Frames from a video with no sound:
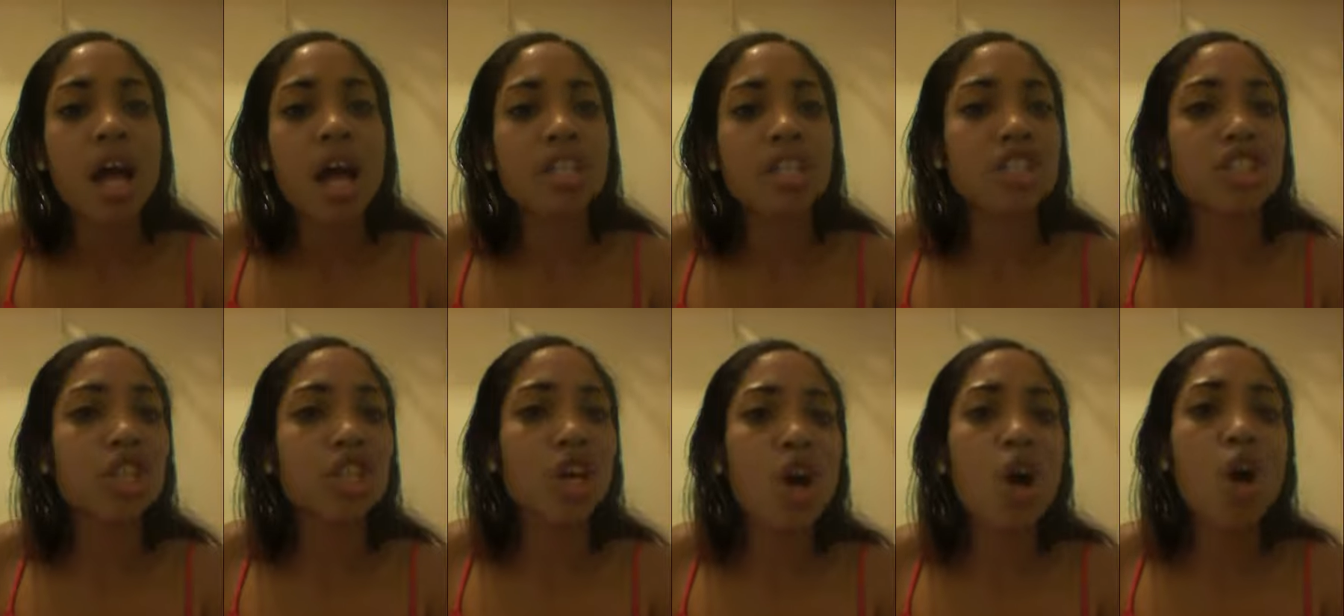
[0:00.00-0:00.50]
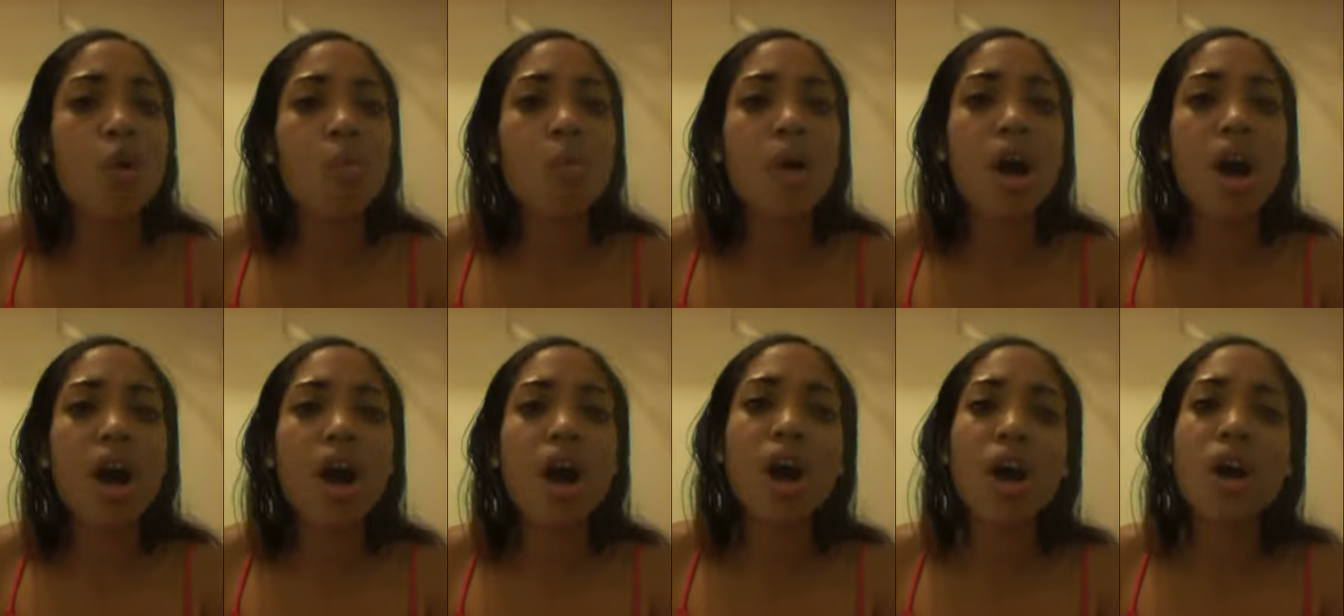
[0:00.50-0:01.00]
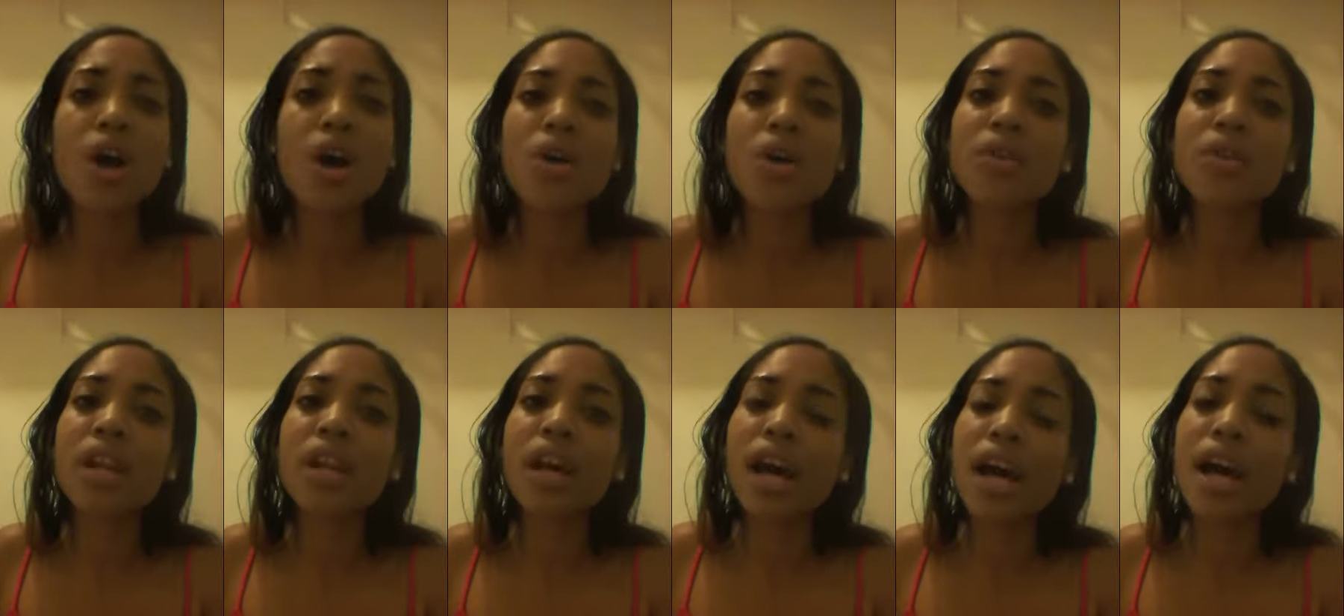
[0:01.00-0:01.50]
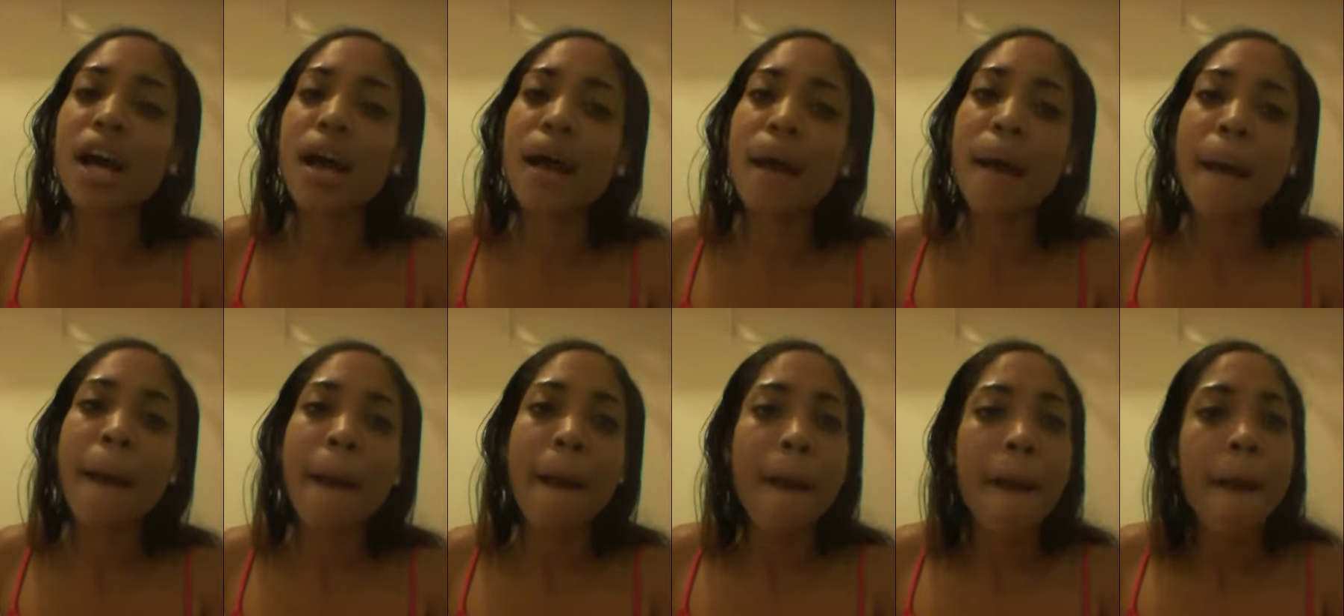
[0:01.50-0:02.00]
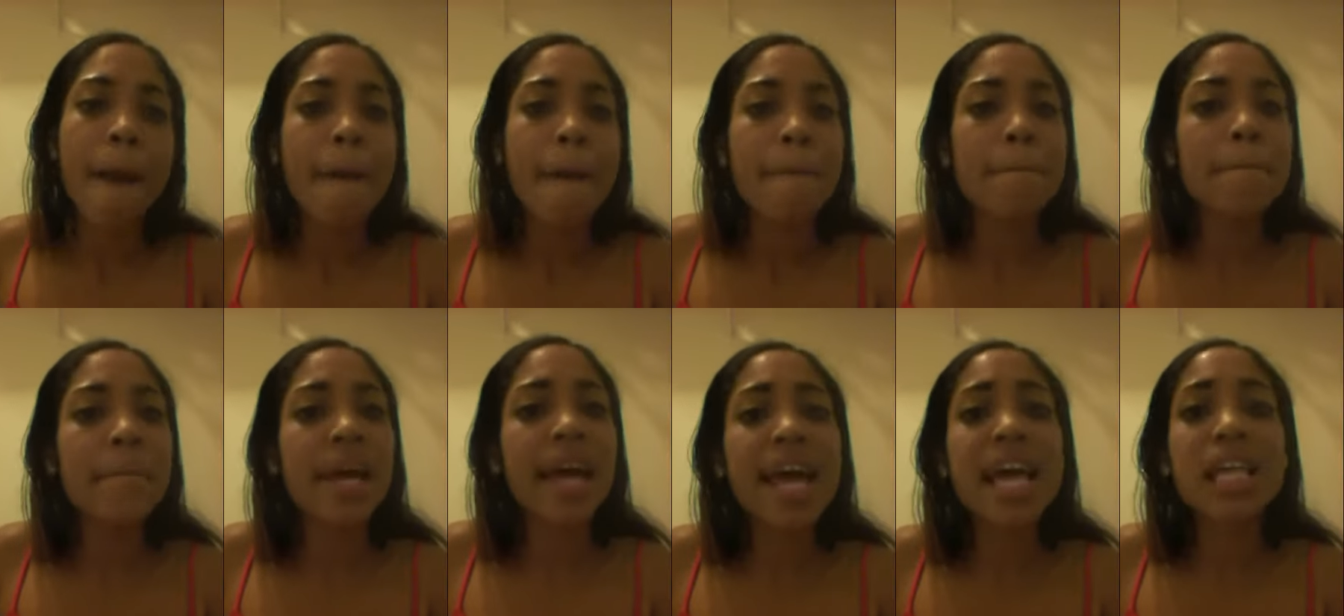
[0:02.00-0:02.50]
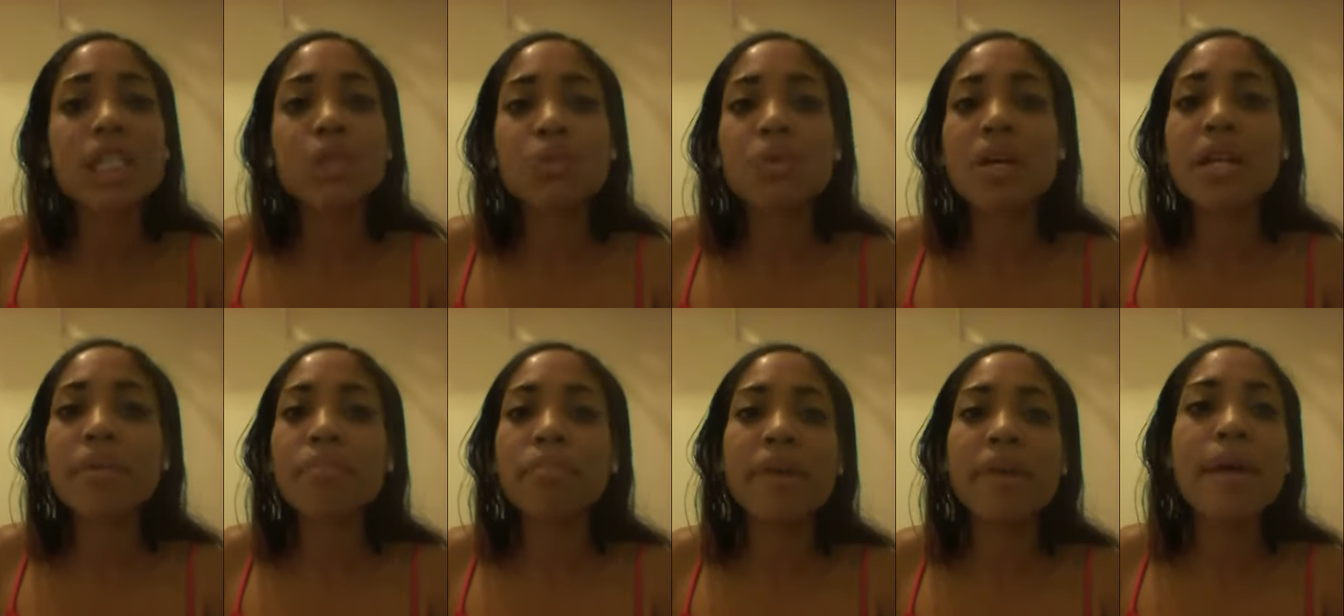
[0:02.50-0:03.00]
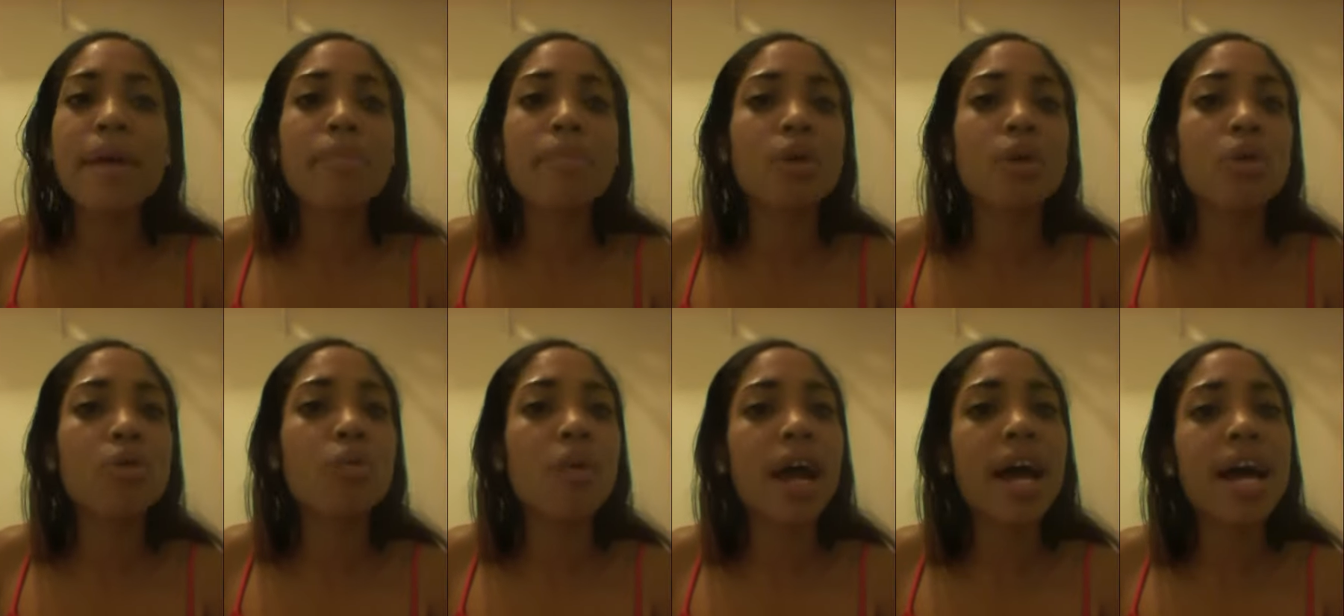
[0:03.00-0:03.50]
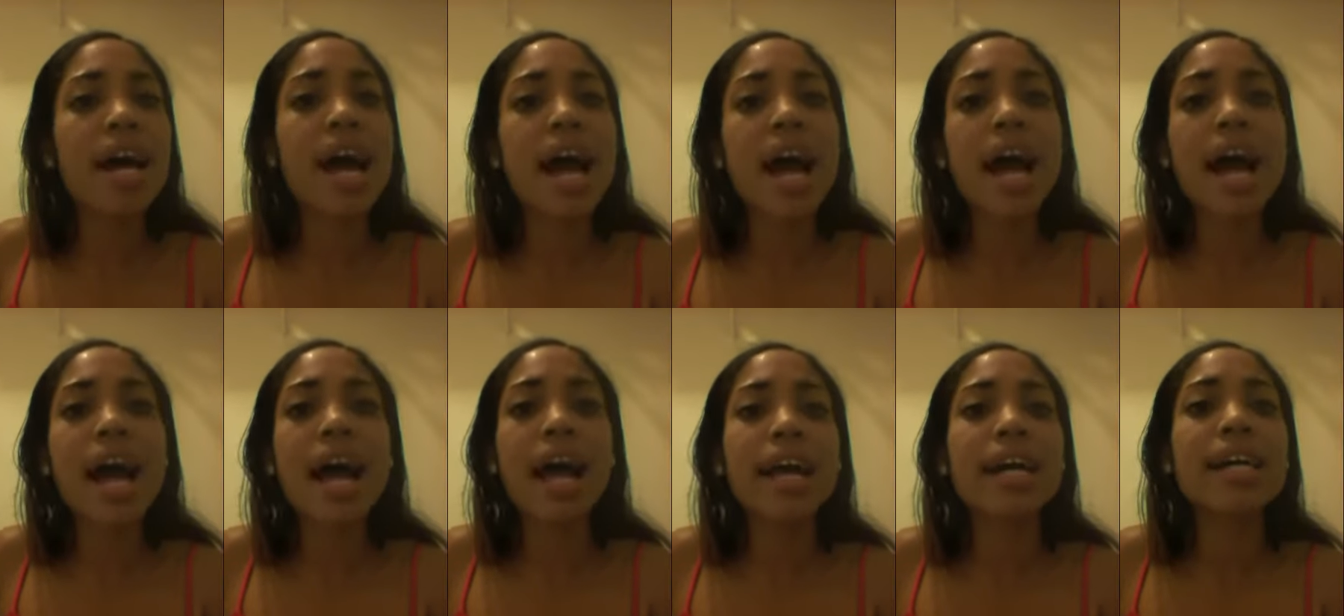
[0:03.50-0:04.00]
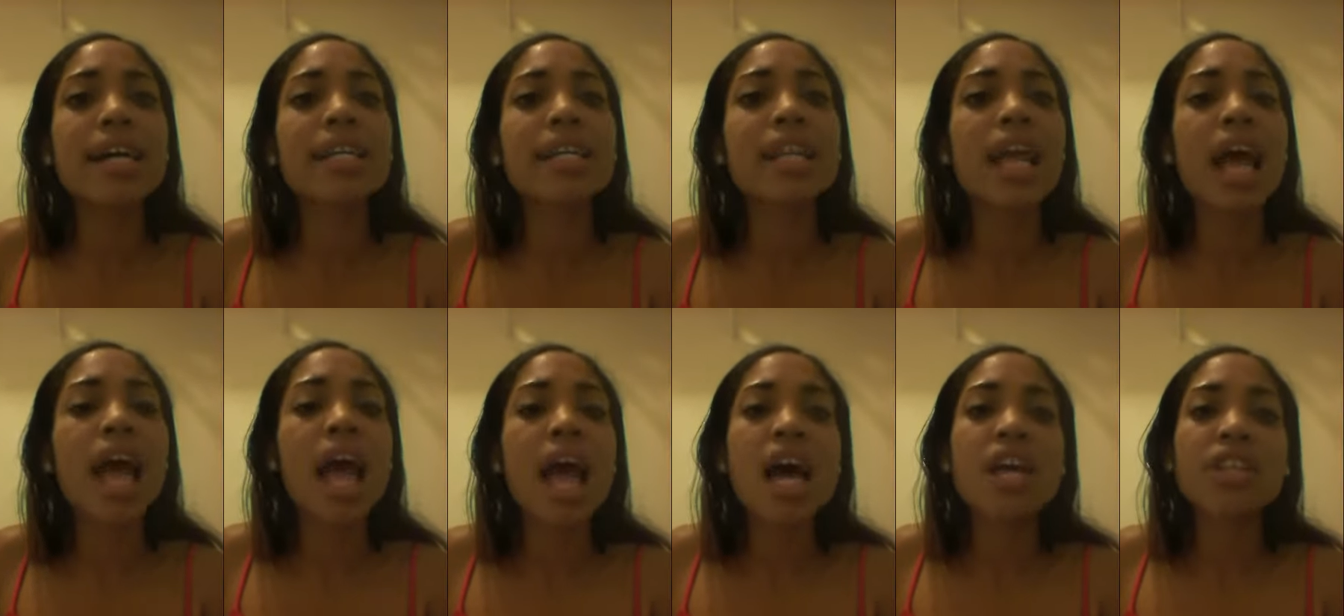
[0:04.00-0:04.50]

I don't wanna mess with my pride.